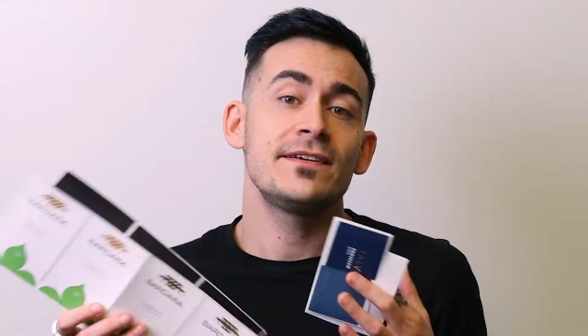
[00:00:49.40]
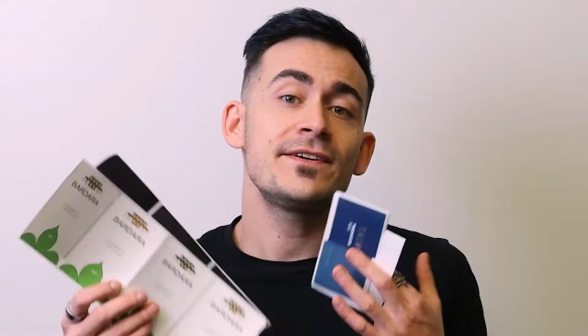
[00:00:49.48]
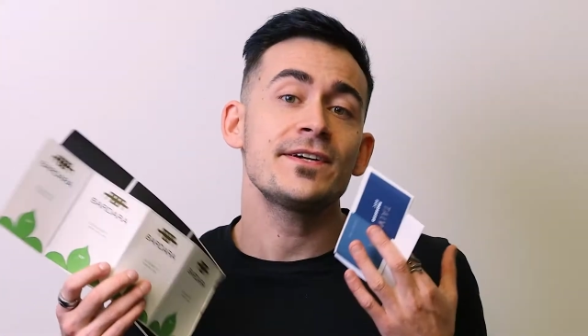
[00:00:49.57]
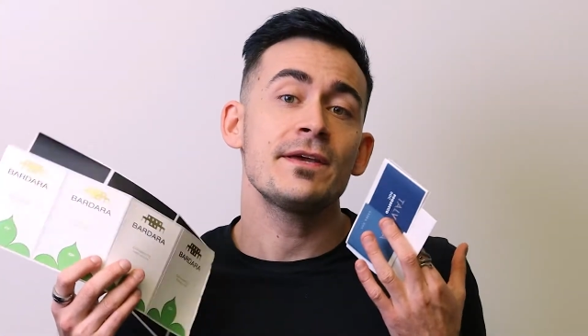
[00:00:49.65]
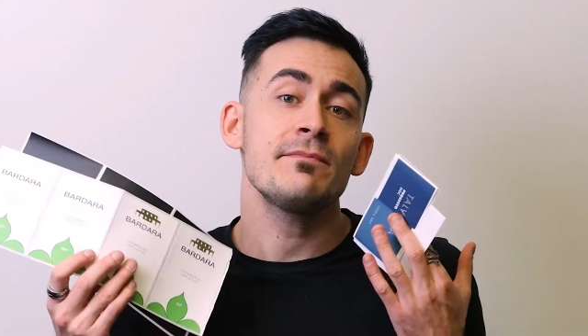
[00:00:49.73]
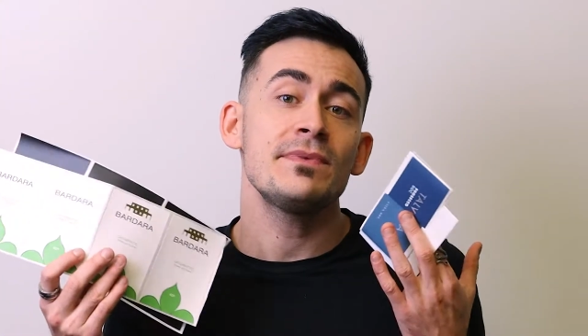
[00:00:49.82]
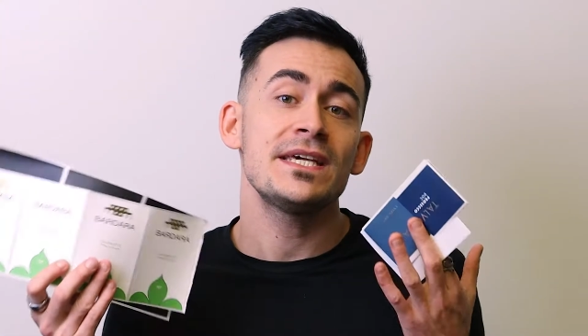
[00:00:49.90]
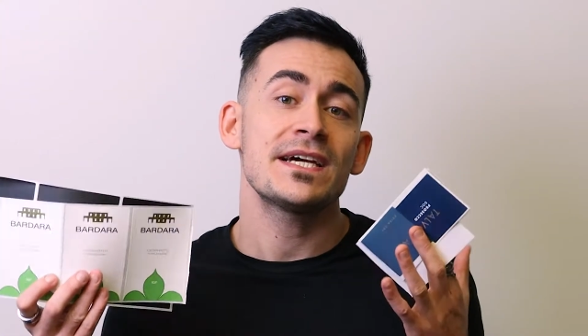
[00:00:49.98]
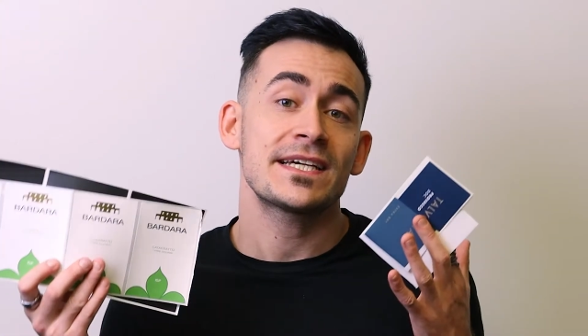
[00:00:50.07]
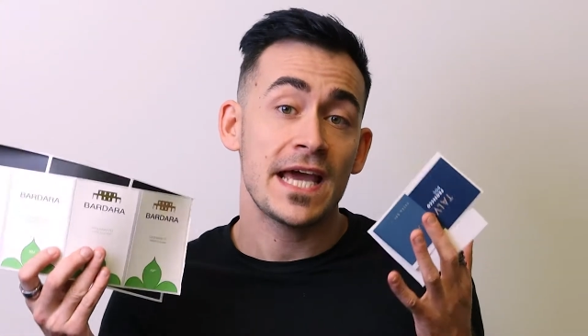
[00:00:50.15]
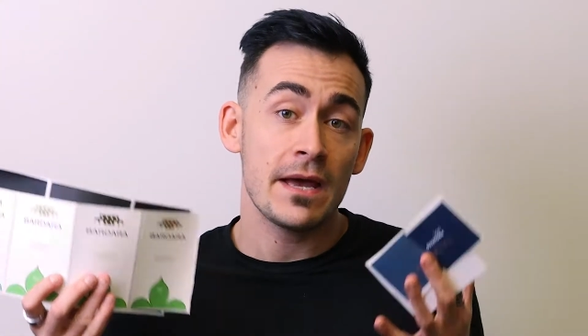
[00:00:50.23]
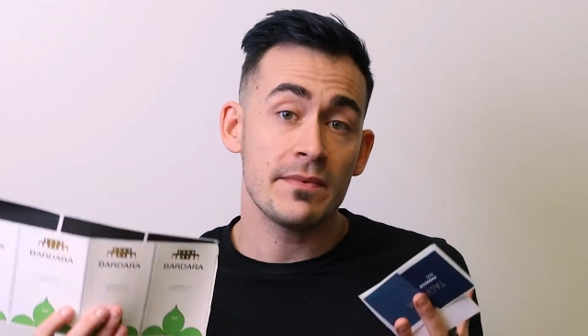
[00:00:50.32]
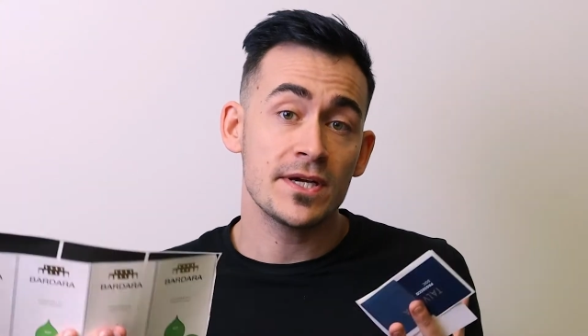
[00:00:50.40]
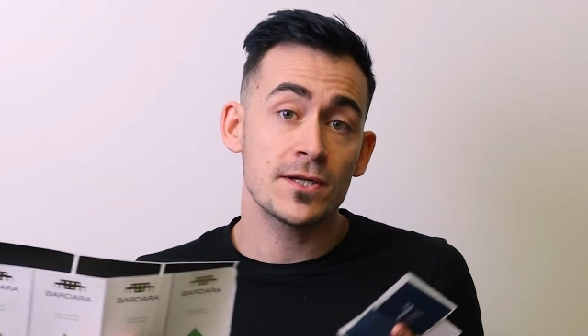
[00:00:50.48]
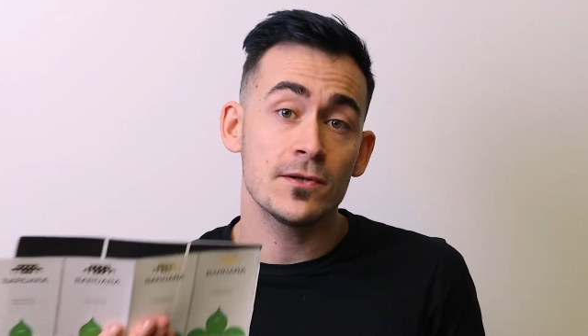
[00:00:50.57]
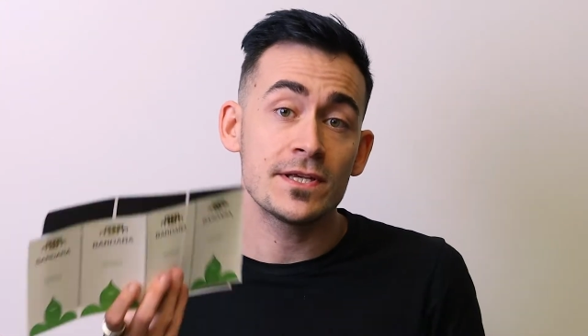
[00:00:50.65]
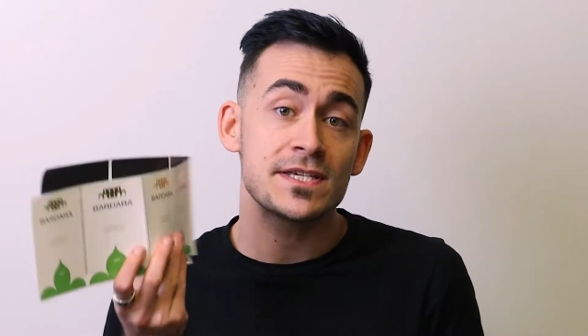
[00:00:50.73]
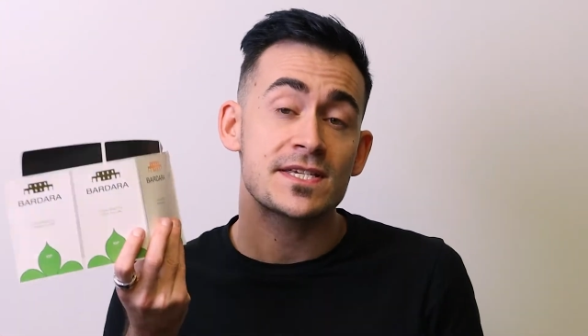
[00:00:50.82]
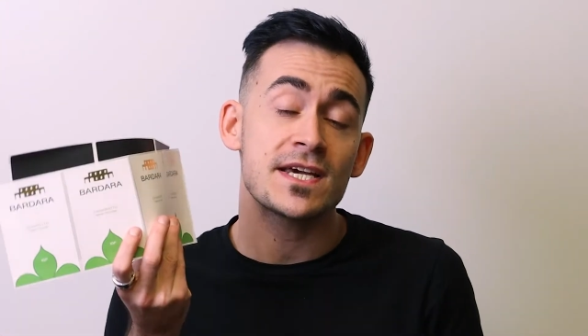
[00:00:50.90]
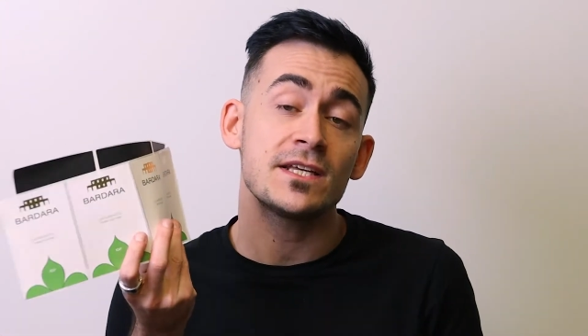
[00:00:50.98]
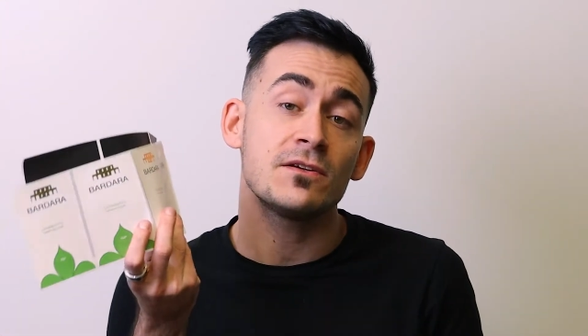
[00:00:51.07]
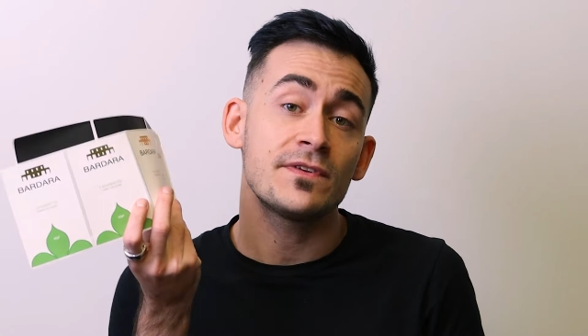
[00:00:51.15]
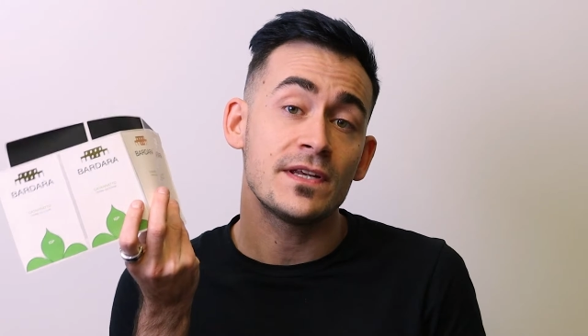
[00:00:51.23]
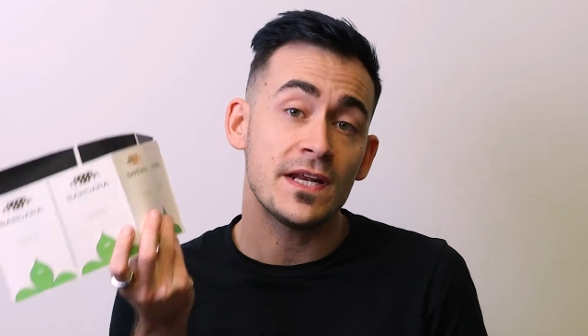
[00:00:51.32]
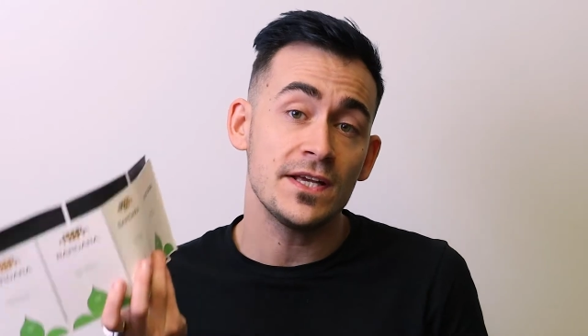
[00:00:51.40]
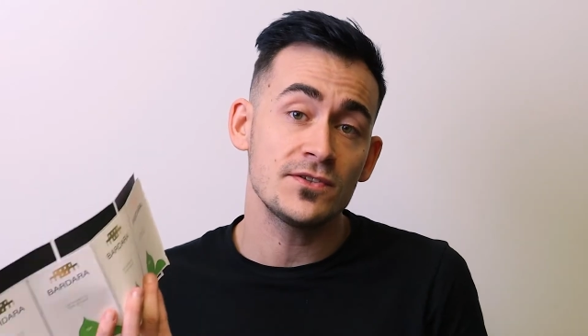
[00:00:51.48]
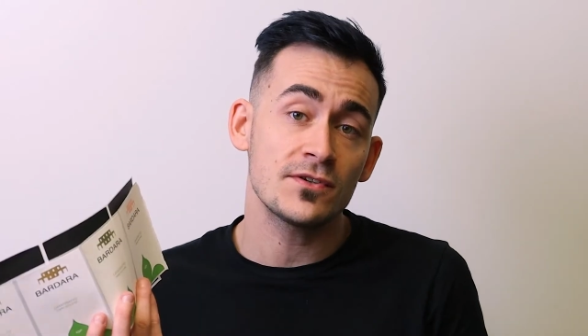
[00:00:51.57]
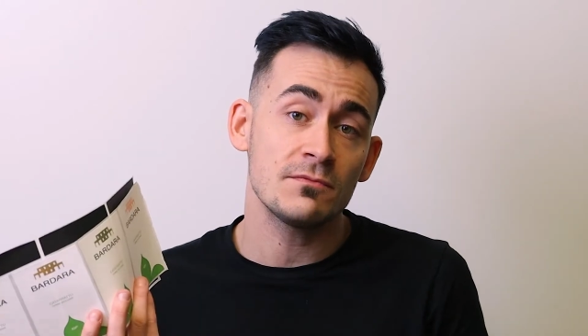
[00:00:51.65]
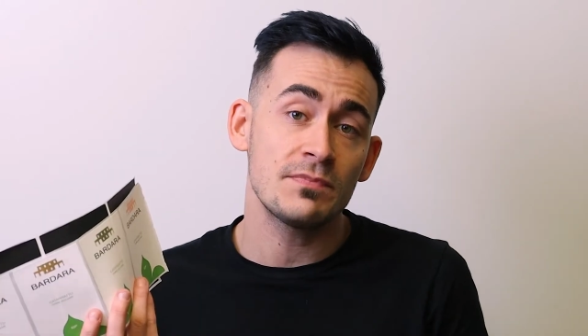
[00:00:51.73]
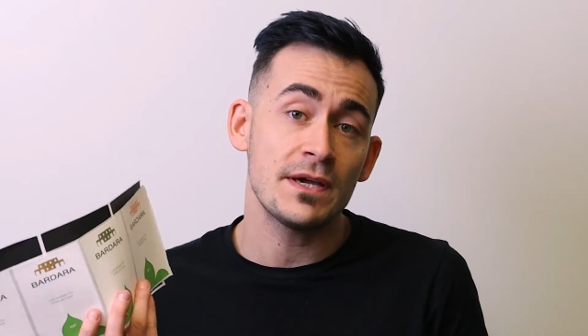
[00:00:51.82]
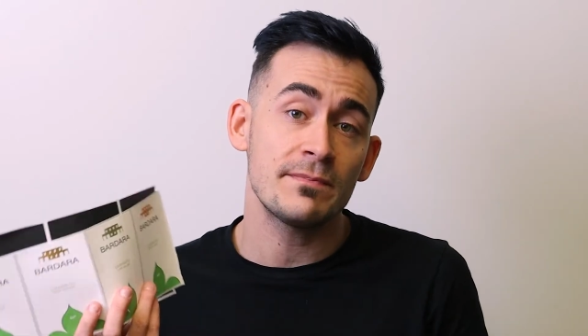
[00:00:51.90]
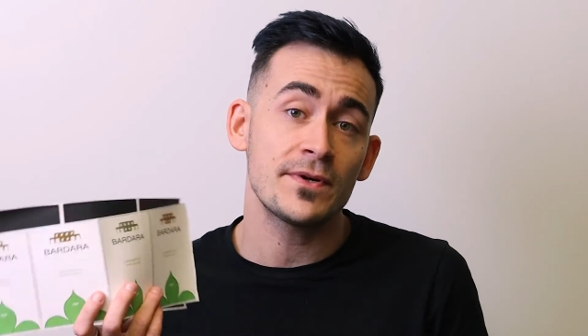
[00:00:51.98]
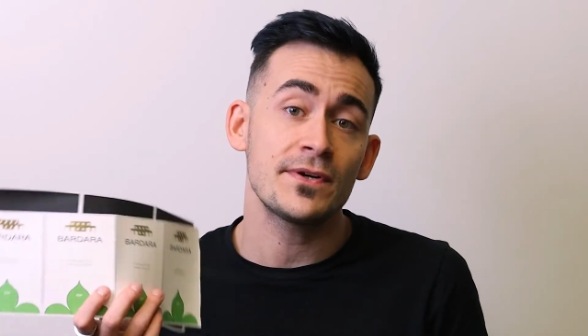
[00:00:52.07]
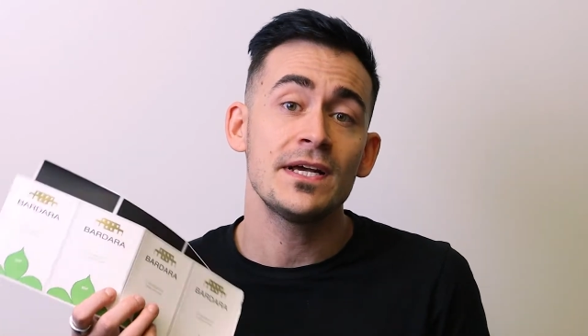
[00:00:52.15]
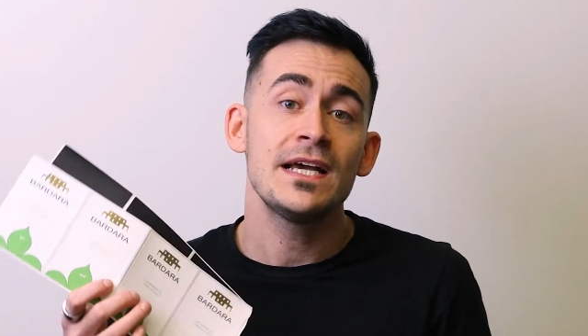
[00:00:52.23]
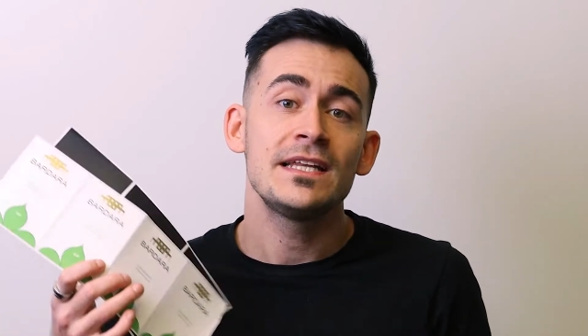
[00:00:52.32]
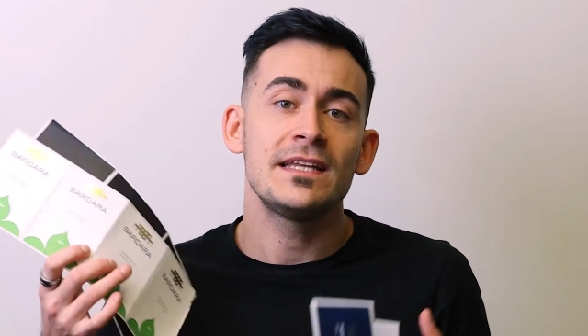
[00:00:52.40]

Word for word: there can be a chemical inside of the natural paper